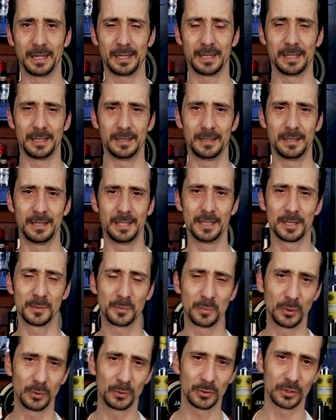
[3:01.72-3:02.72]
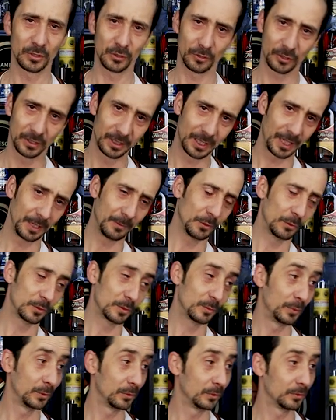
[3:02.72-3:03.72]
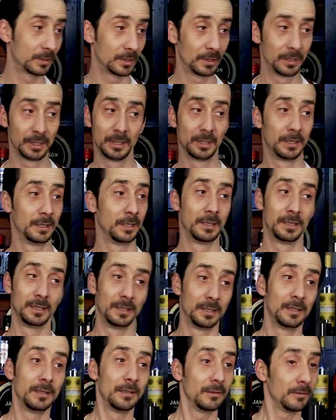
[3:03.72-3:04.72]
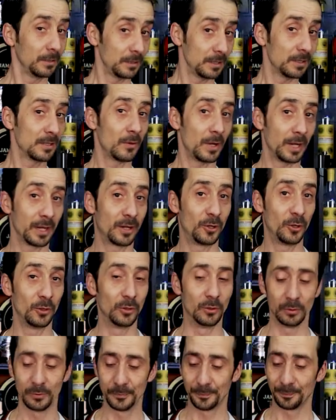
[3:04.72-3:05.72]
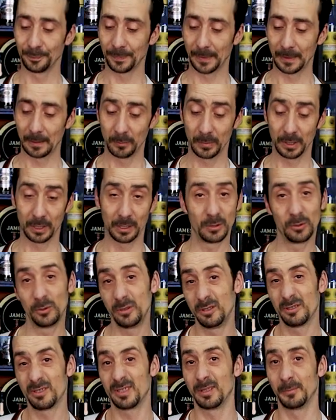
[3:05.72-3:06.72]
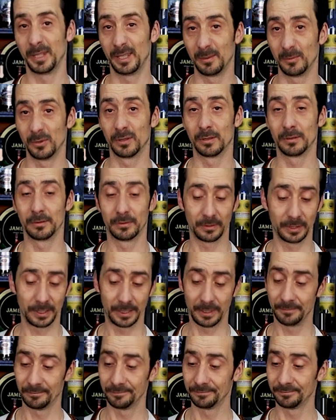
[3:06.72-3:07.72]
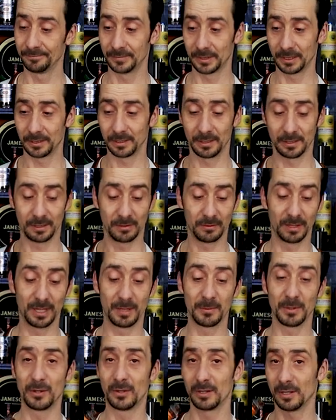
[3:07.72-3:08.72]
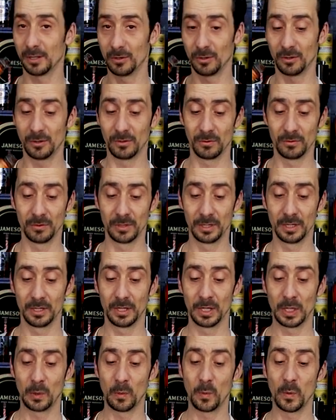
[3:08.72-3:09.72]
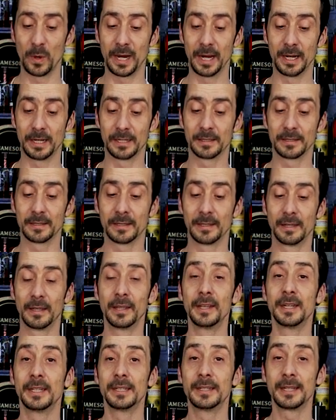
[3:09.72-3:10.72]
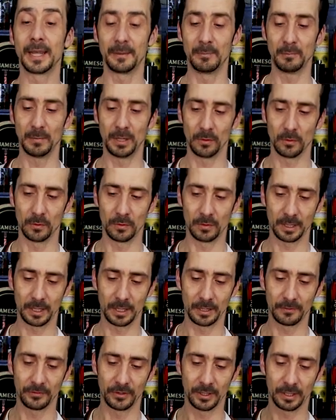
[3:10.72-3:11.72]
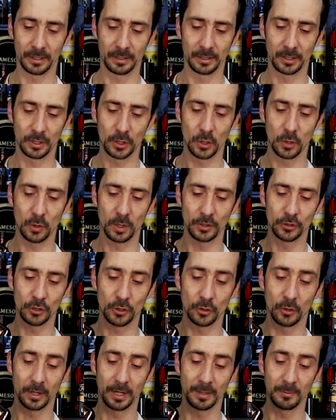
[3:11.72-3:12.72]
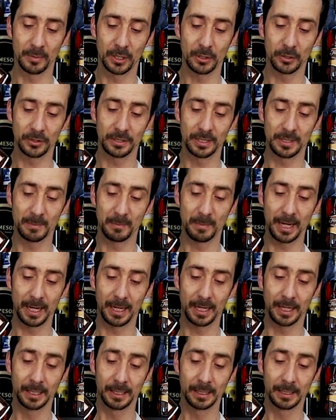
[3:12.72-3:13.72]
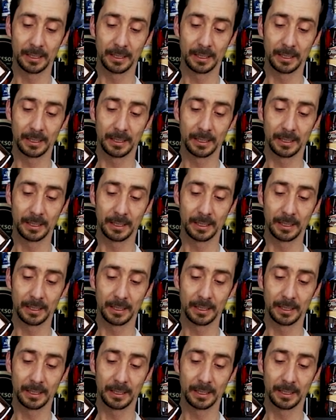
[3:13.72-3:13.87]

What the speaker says: like in teaspoons or tablespoons, which is quite cool, but who use them anymore, alright? So I'm gonna go with 10 ml of the Cointreau, and because it's my,